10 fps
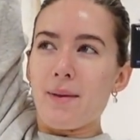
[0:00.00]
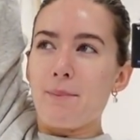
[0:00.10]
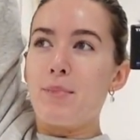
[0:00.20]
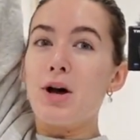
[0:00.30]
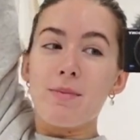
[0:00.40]

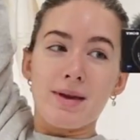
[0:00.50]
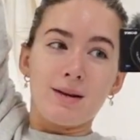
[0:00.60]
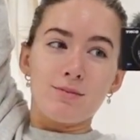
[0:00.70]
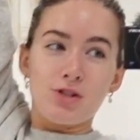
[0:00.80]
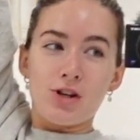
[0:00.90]

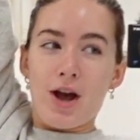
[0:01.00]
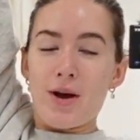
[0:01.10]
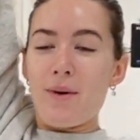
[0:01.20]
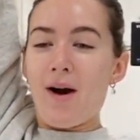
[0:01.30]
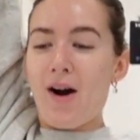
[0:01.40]
Birmingham
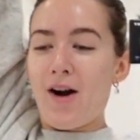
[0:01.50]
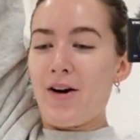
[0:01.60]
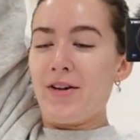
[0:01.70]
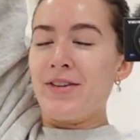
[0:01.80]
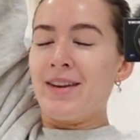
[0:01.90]
show
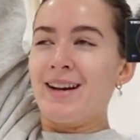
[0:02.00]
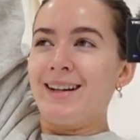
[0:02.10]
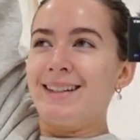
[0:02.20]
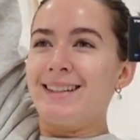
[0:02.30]
on